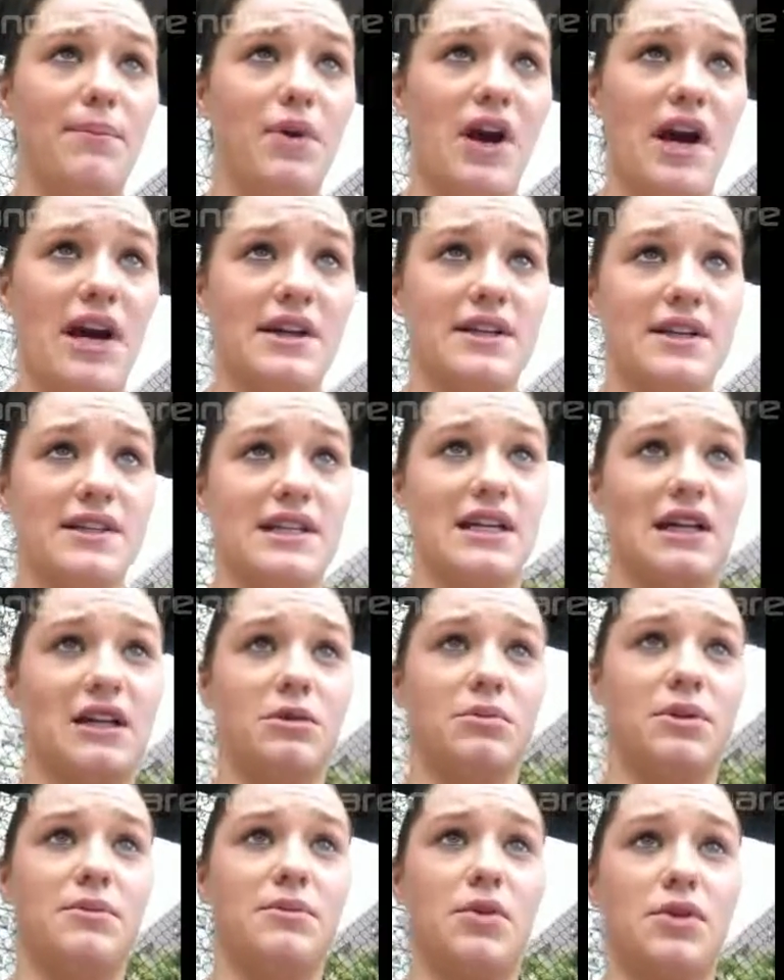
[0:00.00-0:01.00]
practice and a
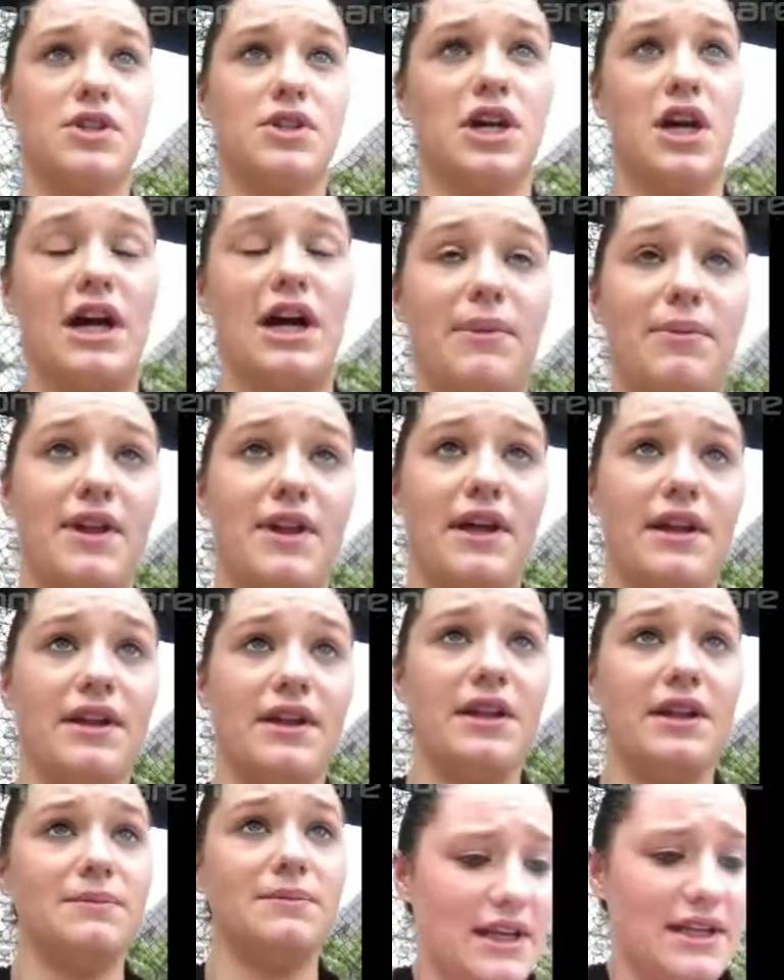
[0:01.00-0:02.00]
little bit more time, that
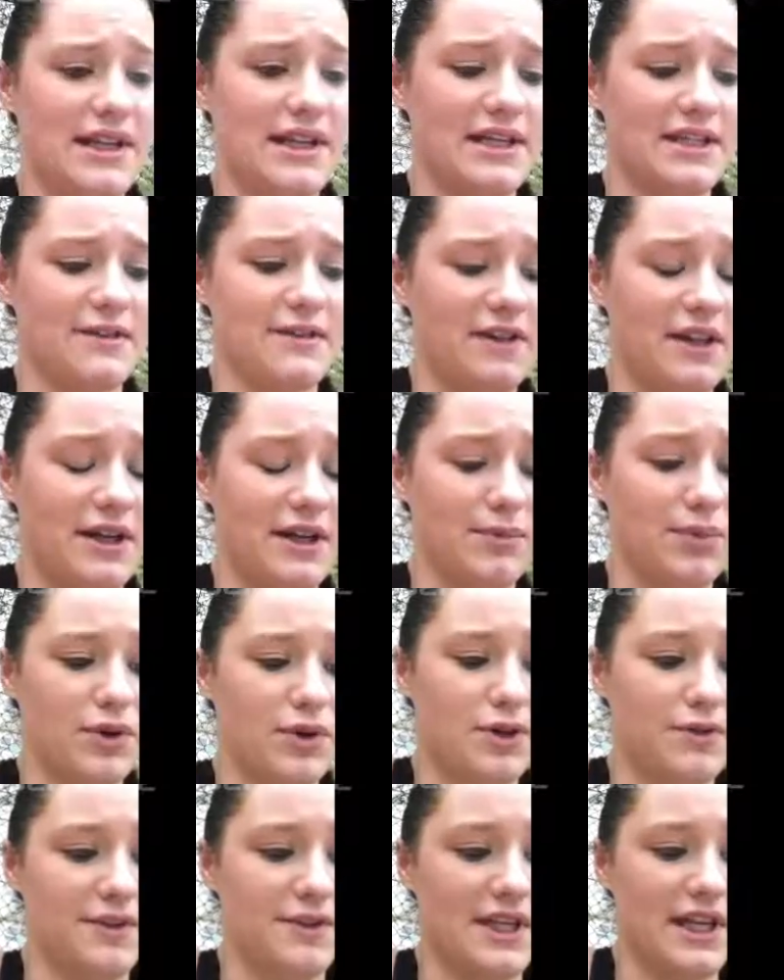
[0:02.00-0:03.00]
definitely
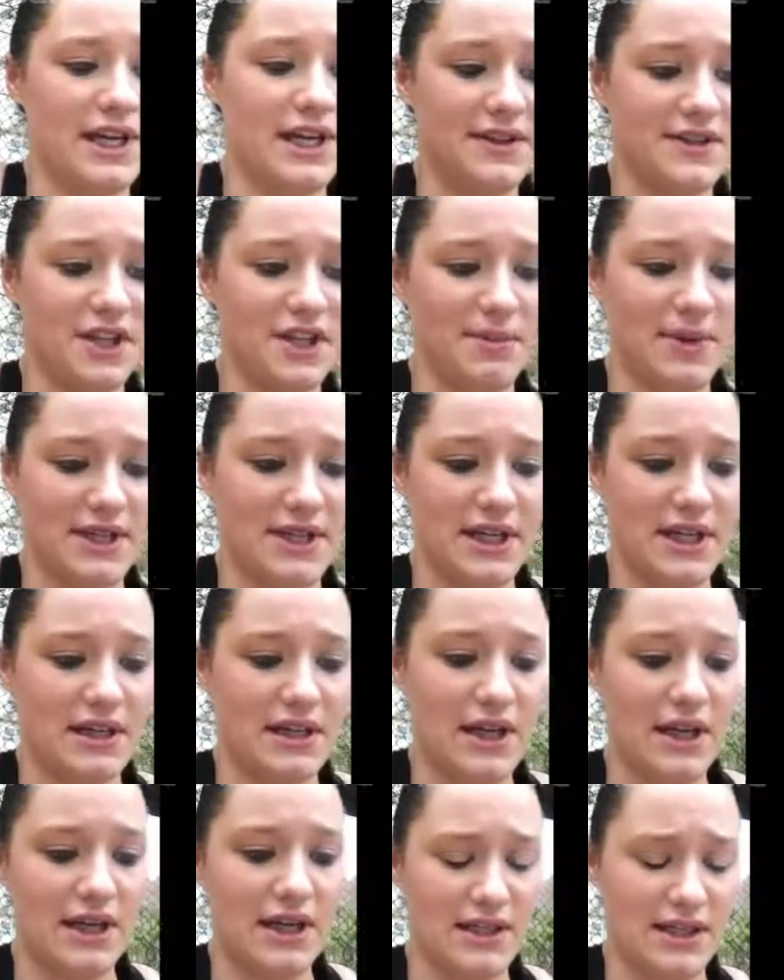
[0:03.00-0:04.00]
improved, seeing as though my
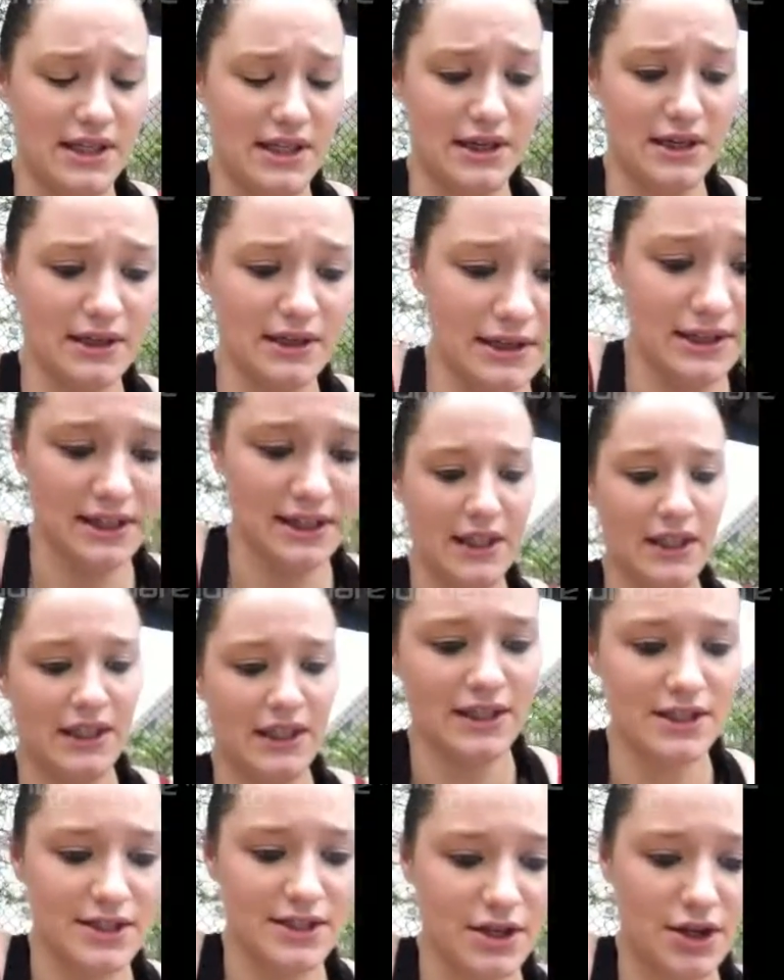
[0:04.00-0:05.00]
technique did.
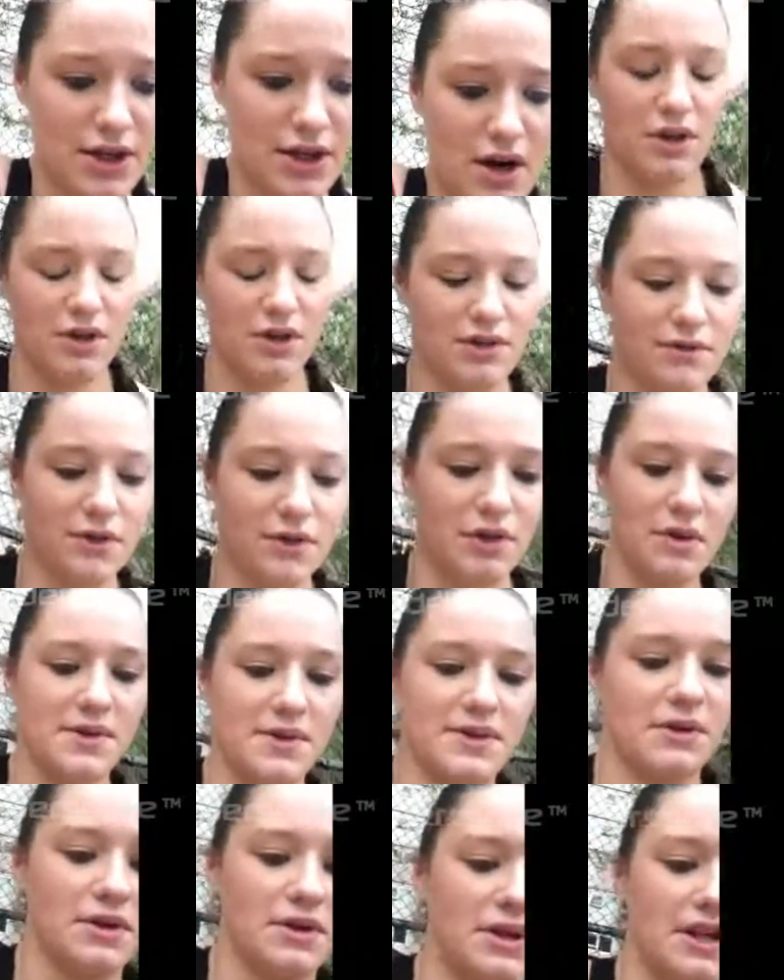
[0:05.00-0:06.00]
So overall, it
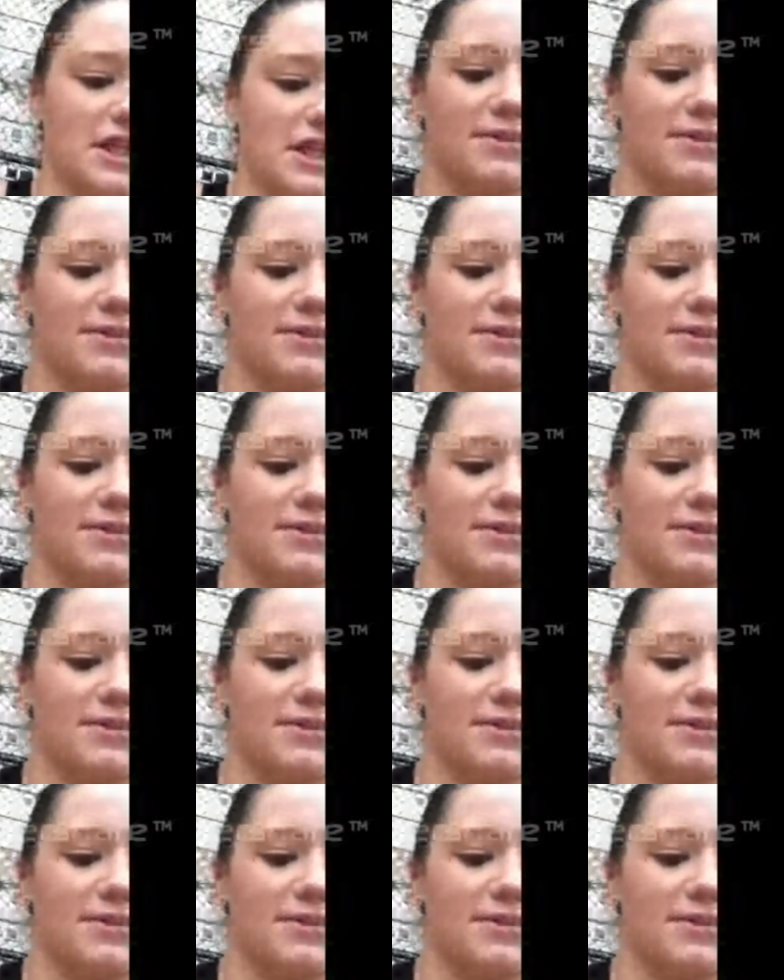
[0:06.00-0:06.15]
was a good